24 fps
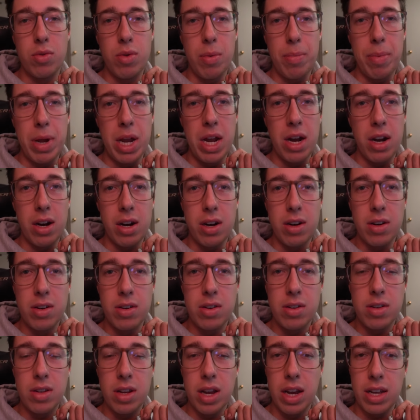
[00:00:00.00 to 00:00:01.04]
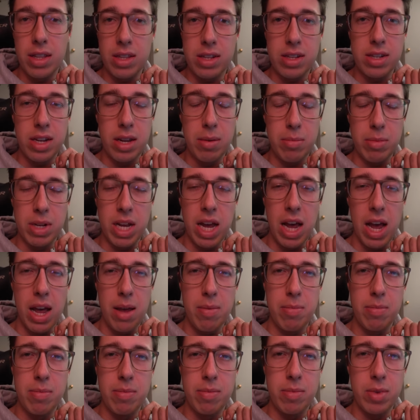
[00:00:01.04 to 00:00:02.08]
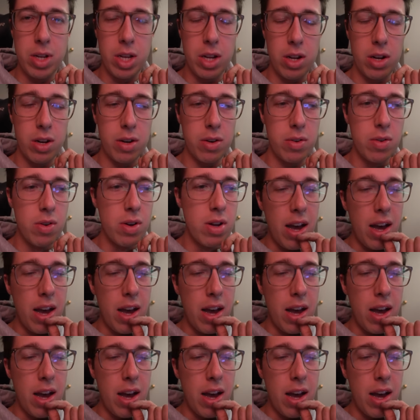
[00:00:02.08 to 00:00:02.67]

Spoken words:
repair at the same time, you know?